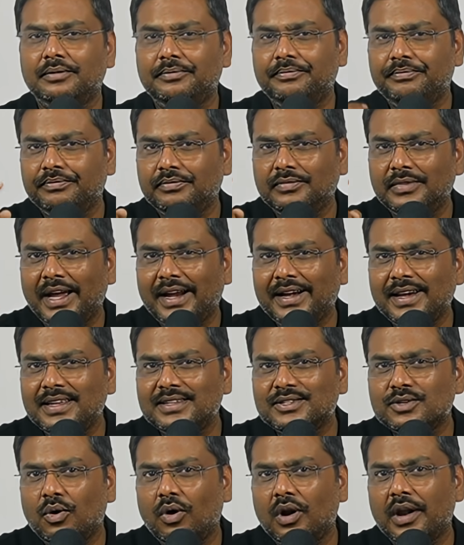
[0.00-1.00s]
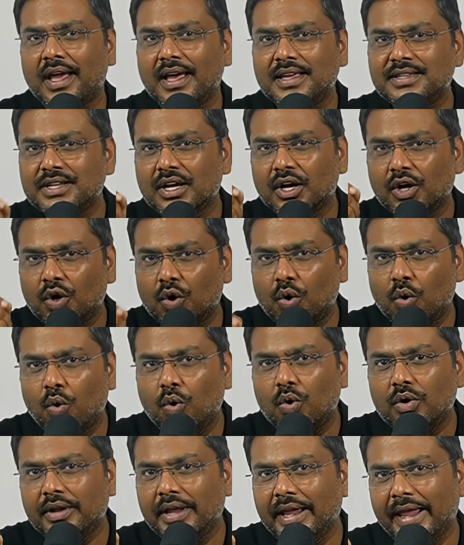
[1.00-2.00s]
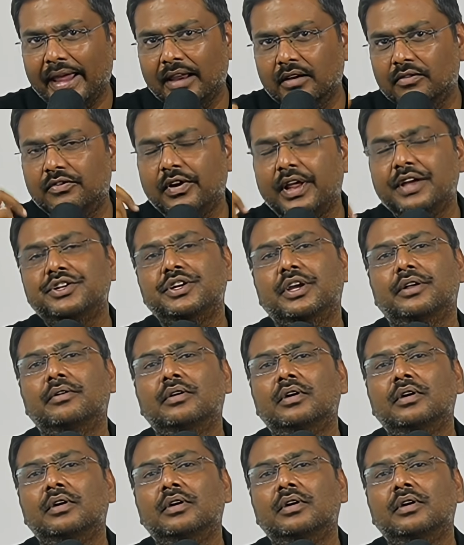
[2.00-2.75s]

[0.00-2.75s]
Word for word: That is called as core inflation.